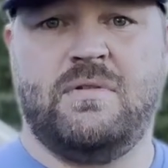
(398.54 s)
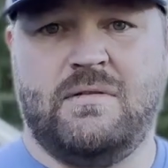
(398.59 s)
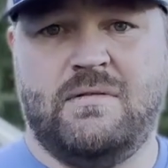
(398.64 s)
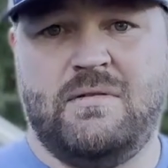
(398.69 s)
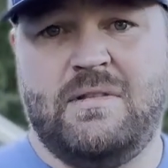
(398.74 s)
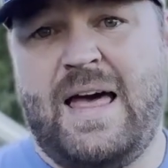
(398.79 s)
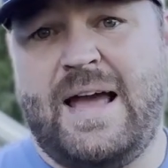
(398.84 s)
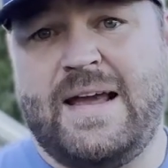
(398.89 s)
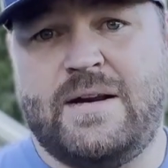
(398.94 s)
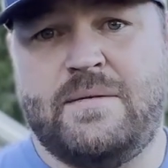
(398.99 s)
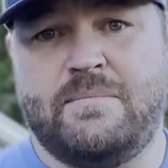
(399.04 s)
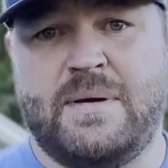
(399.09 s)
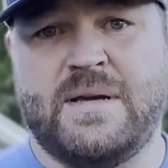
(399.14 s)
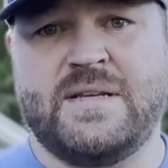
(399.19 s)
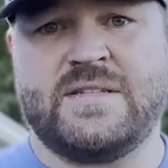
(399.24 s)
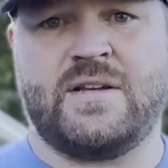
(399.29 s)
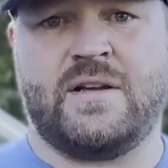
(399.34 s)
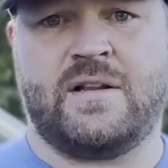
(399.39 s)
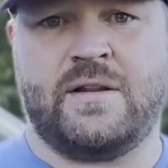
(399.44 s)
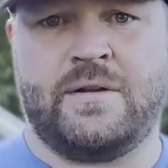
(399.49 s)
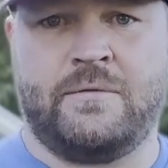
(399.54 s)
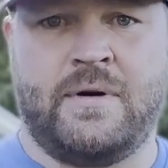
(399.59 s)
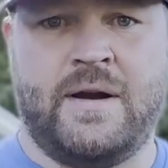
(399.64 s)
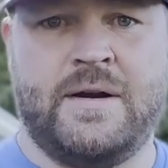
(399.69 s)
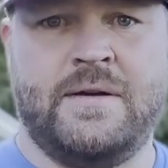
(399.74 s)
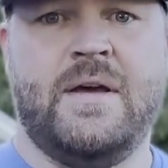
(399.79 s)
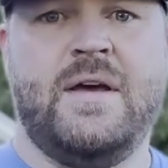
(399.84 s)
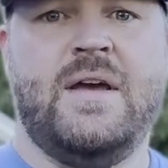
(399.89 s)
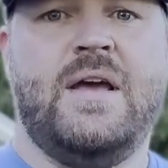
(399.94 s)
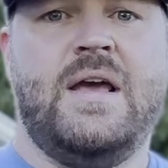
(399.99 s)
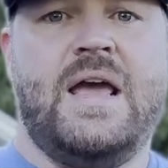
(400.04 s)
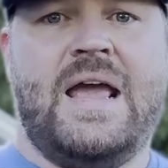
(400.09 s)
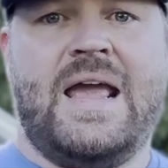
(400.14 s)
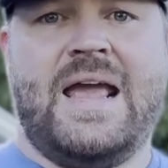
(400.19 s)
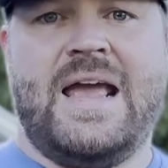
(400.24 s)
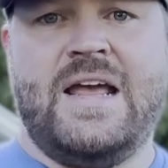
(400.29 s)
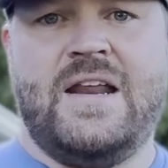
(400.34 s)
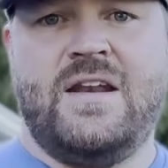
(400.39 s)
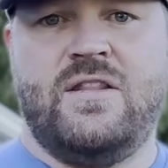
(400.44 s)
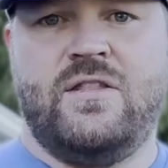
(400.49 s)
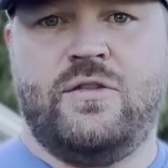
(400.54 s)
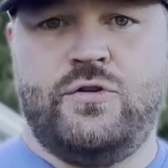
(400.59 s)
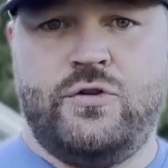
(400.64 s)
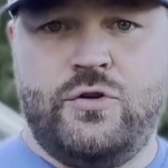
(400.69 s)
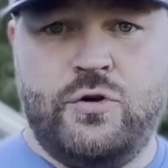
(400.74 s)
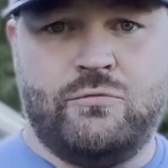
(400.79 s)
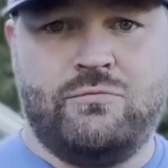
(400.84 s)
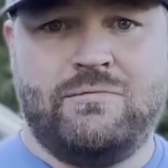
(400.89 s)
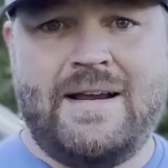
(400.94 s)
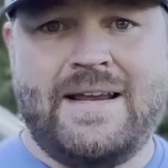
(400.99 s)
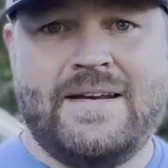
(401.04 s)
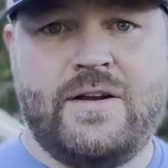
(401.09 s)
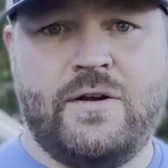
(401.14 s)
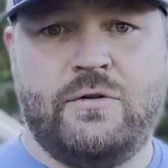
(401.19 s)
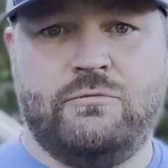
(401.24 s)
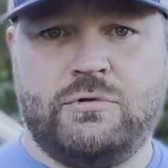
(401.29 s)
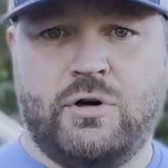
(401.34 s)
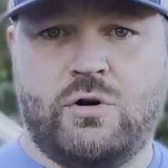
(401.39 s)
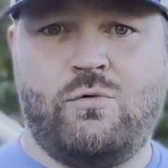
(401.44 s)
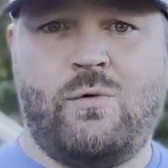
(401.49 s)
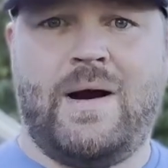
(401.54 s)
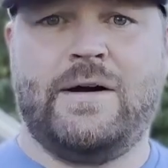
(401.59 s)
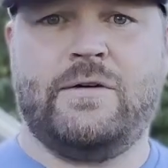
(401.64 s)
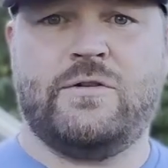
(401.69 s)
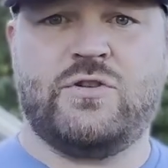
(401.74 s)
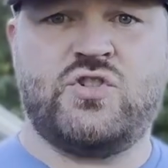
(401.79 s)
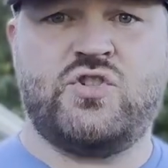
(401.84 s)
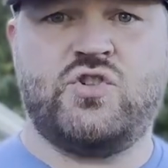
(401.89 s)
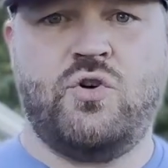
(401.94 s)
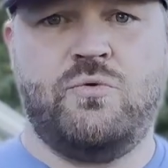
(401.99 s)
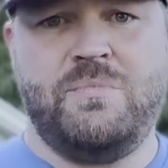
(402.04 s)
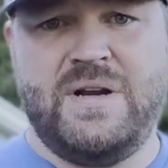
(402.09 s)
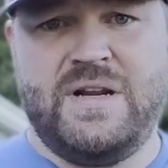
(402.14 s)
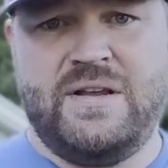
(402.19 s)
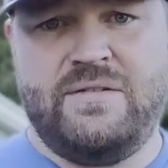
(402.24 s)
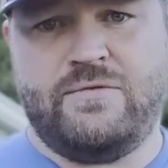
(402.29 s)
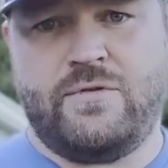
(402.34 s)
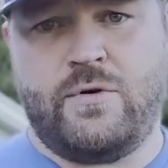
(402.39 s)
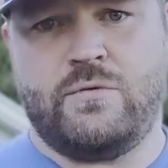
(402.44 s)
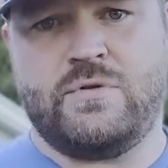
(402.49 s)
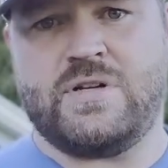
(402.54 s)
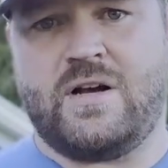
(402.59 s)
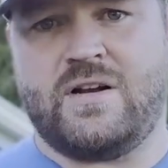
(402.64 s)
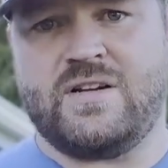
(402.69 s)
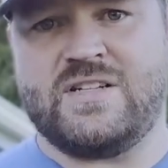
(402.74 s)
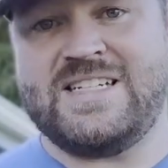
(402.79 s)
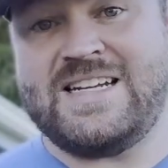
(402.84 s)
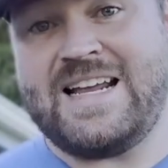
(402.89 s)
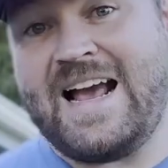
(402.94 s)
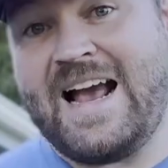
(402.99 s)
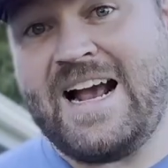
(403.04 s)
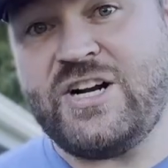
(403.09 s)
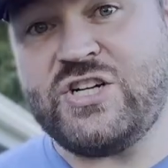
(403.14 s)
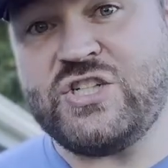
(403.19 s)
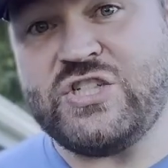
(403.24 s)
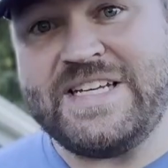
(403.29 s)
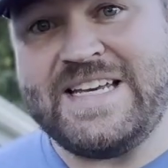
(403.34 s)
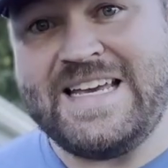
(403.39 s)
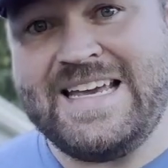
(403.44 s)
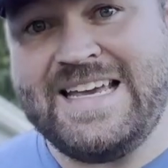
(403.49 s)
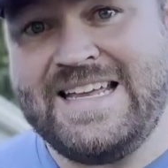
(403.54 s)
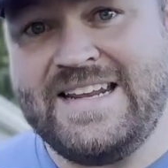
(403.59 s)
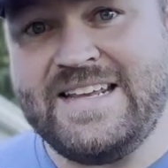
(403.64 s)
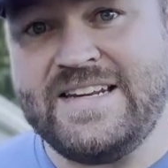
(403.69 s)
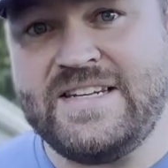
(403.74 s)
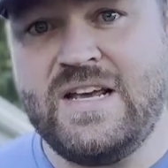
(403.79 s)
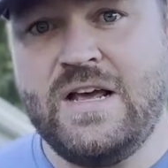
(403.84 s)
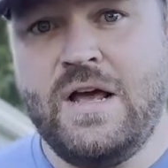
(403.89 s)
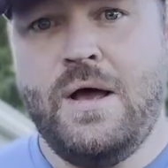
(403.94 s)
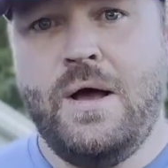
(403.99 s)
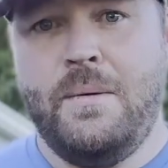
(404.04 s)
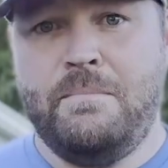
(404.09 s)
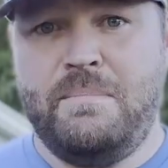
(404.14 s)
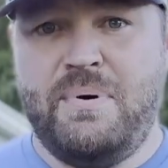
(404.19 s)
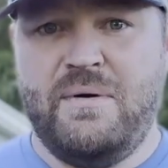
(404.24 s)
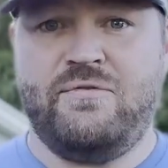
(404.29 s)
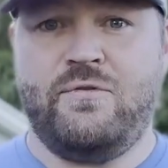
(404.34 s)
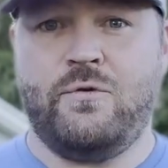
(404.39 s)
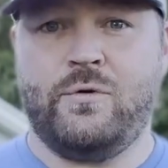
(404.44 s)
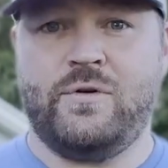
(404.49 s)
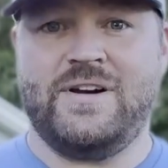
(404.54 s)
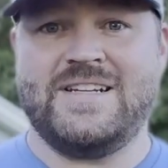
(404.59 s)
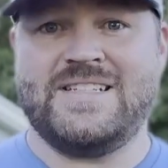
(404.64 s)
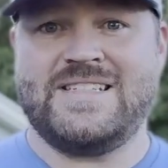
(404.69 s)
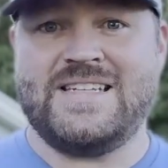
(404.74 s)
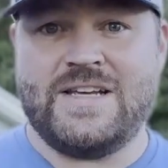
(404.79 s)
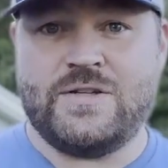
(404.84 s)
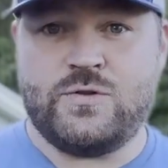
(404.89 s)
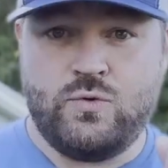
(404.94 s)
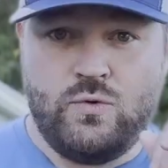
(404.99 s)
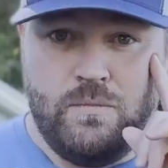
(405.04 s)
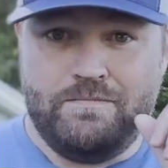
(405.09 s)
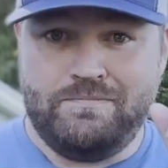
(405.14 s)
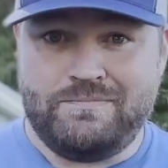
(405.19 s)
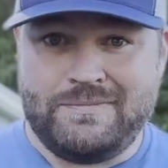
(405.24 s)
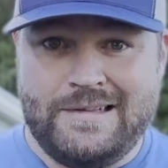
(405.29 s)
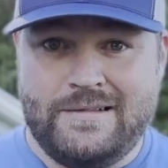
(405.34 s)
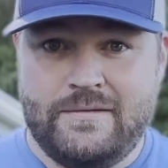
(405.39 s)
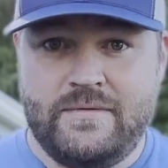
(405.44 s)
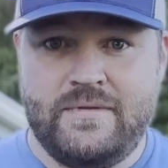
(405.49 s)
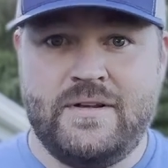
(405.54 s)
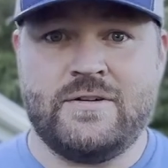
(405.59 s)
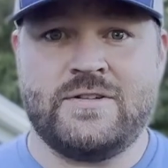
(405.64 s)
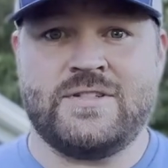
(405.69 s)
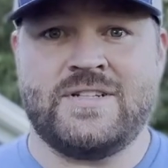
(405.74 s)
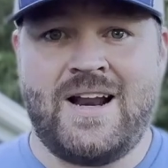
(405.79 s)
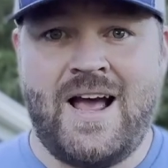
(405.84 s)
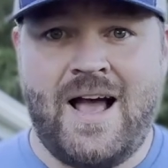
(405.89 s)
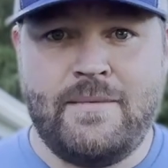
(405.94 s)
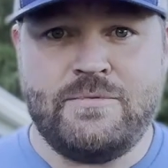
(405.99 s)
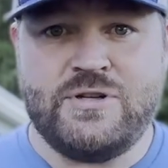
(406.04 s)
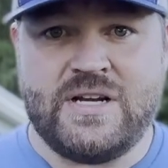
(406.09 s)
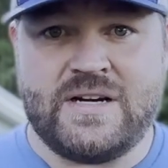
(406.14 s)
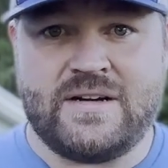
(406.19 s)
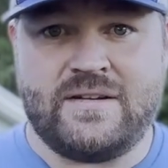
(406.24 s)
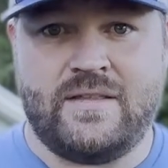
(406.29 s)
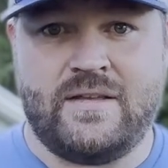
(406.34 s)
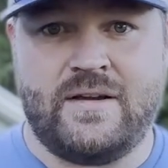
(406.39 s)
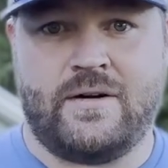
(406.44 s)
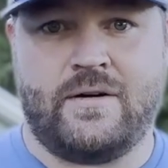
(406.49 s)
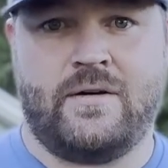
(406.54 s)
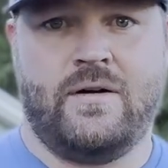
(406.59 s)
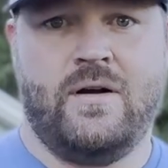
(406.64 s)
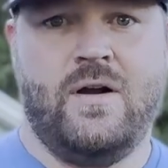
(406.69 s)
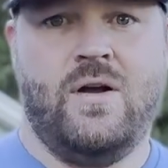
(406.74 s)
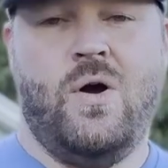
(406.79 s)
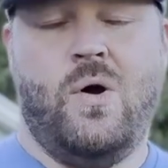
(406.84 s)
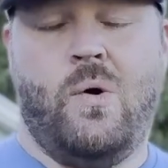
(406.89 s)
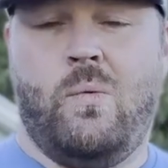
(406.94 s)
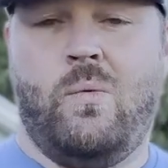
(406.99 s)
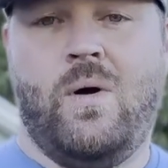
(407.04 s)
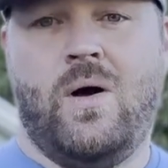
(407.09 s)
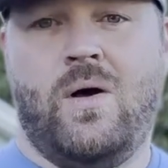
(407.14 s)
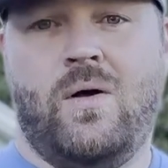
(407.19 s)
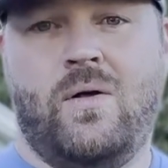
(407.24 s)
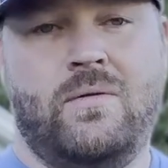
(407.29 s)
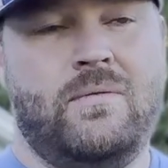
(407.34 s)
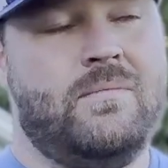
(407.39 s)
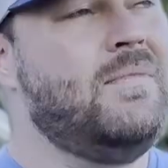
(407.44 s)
light, basically, right? And your retina requires so many photons to actually hit it before it says, oh, there's an object there. Well,